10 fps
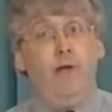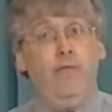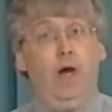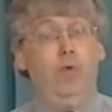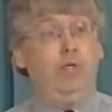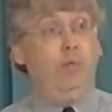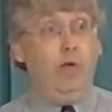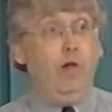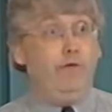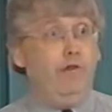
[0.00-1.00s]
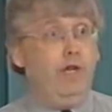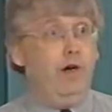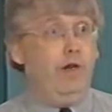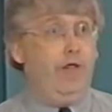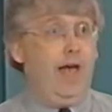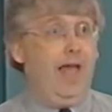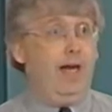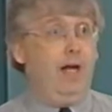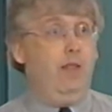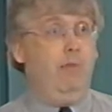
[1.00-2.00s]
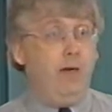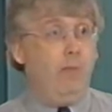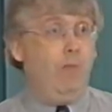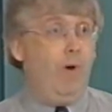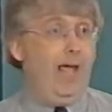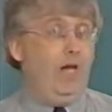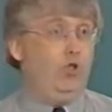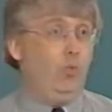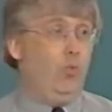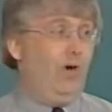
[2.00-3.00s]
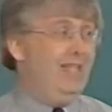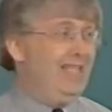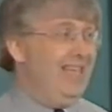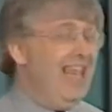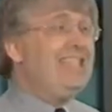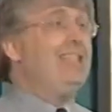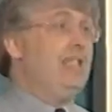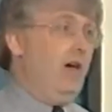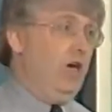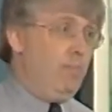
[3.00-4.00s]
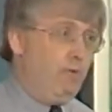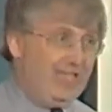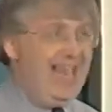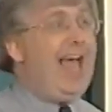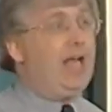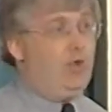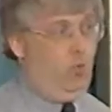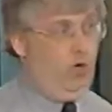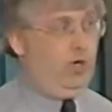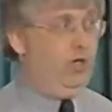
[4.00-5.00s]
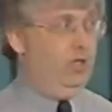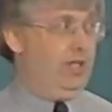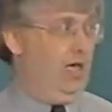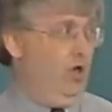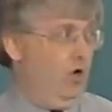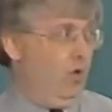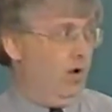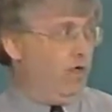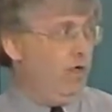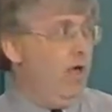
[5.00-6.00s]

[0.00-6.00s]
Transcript: There was a real fear that the minimum wage was necessary to protect workers in the North